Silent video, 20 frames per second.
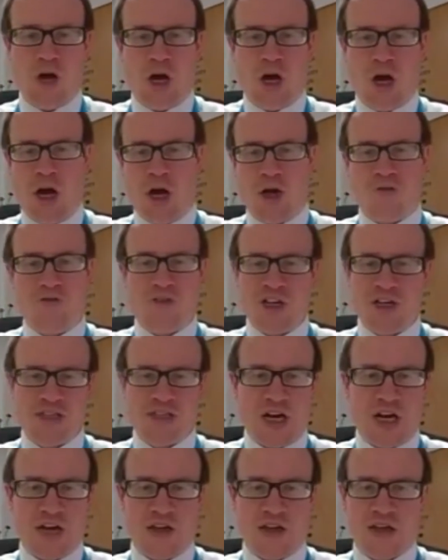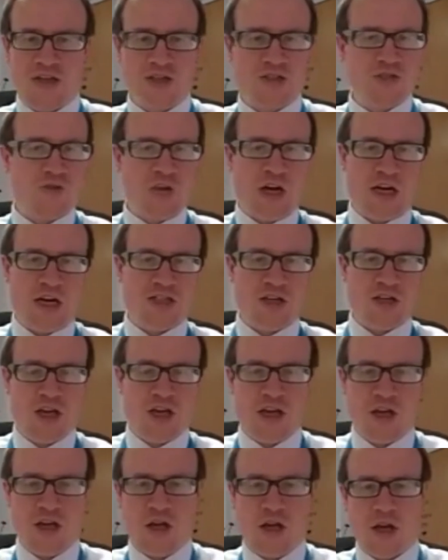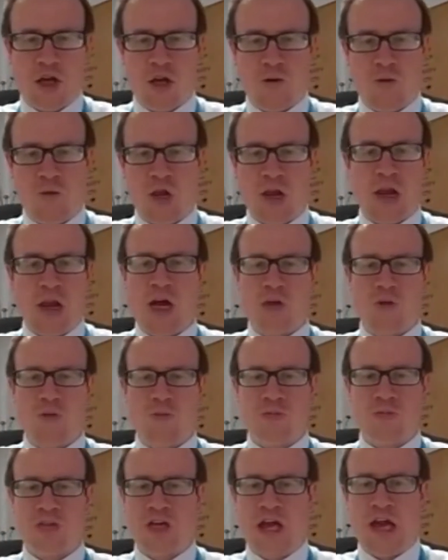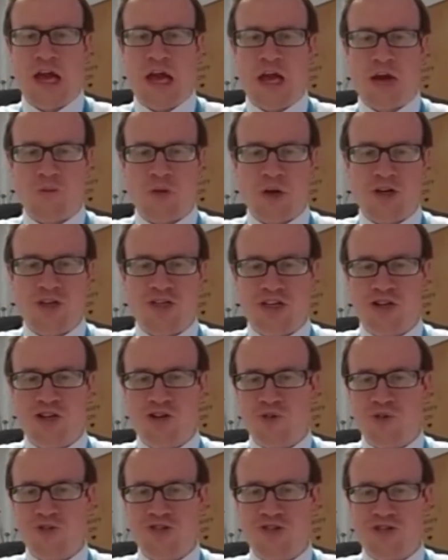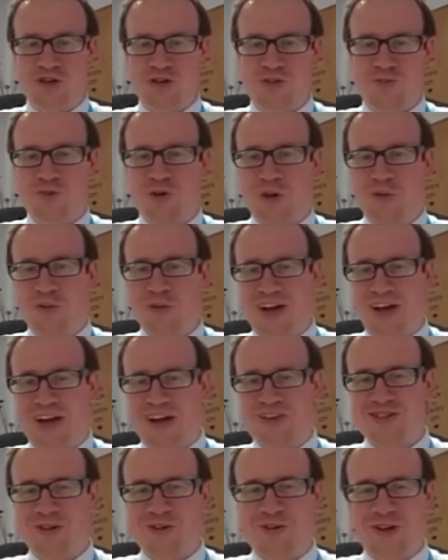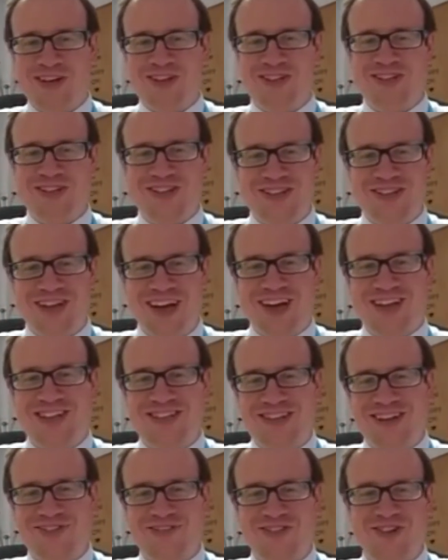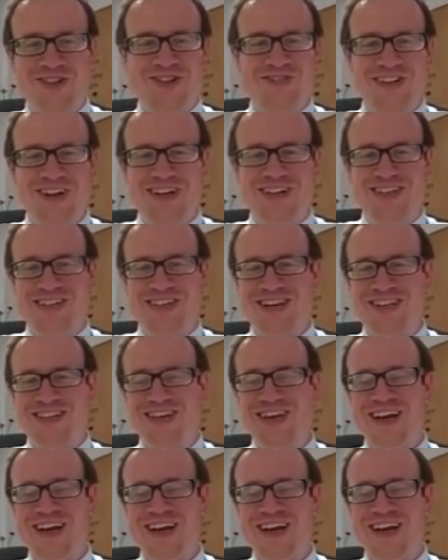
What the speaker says: And things like this actually, will help Cheyenne when she comes to probably ask her questions next year at the multi-mini stage.